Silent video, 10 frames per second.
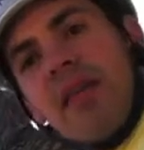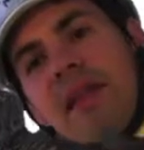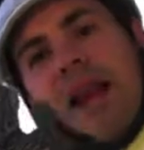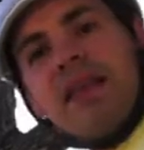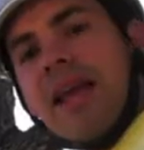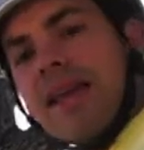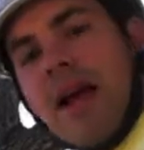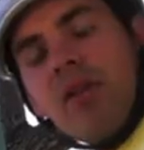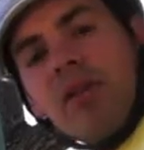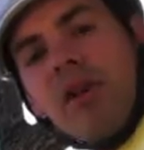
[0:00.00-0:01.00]
Then I laid
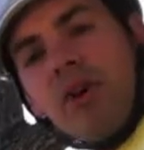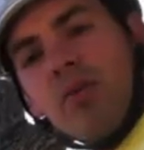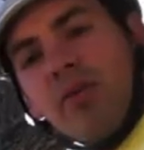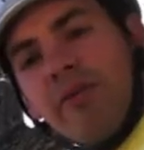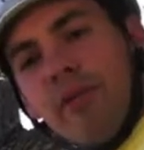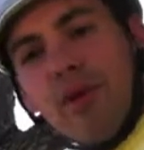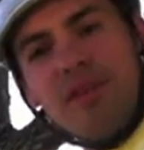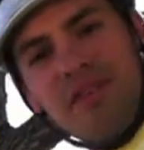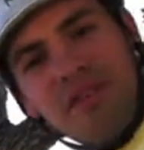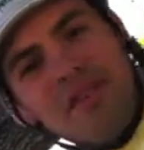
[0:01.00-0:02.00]
down on the hardwood floor
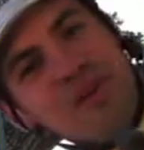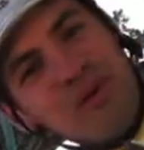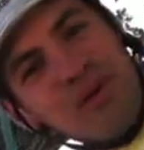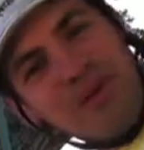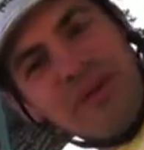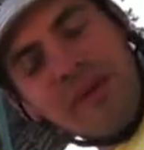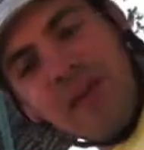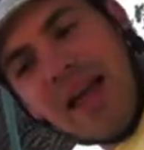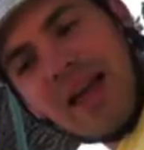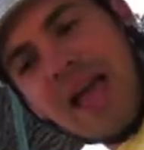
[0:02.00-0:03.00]
just to see what it would feel
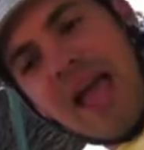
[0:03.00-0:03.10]
like,